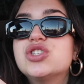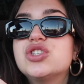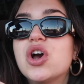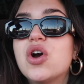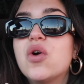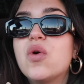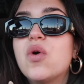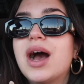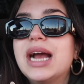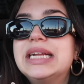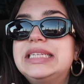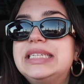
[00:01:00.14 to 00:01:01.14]
So
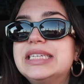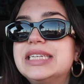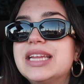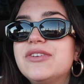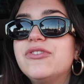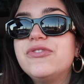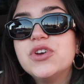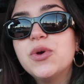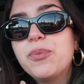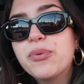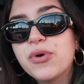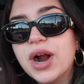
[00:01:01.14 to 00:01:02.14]
I didn't feel
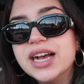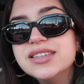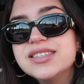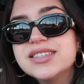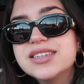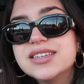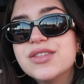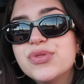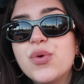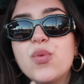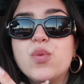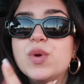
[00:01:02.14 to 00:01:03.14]
pressed
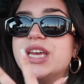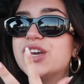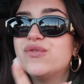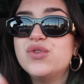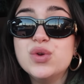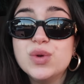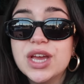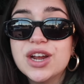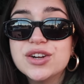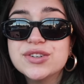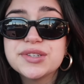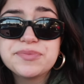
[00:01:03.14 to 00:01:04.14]
the week of New
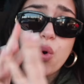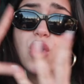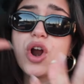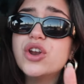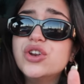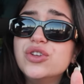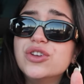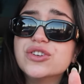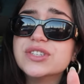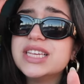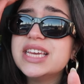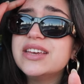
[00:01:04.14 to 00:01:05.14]
Year's or on New
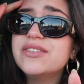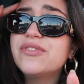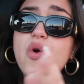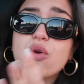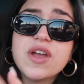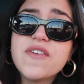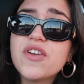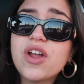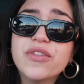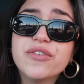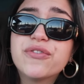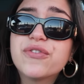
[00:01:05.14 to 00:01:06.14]
Year's Eve or even
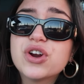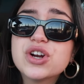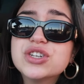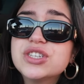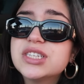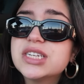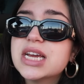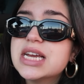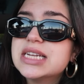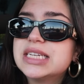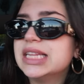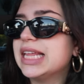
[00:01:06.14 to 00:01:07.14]
on the first
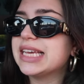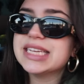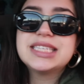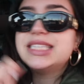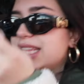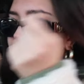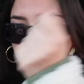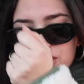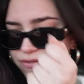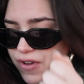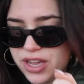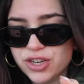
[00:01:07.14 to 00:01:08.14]
to like sit there
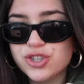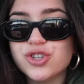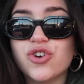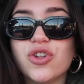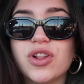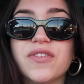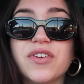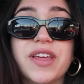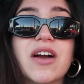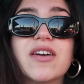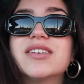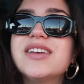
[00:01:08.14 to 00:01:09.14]
and fucking journal everything
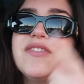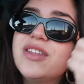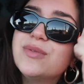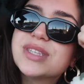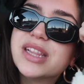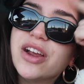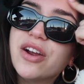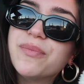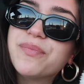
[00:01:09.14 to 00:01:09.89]
out because everything was clear.